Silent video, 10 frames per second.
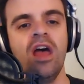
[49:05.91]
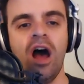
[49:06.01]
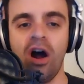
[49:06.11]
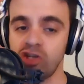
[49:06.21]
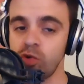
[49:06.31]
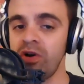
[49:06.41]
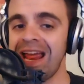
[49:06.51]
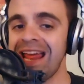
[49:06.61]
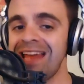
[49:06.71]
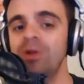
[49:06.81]
Our Twitter
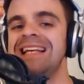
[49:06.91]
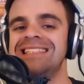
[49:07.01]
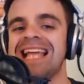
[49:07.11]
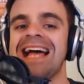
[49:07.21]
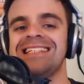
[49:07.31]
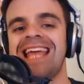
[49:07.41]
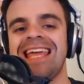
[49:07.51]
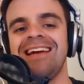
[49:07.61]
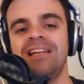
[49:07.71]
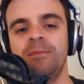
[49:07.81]
handle is at
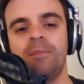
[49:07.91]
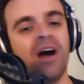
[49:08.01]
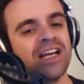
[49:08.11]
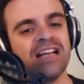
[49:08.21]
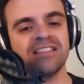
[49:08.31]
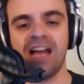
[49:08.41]
AIE Podcast.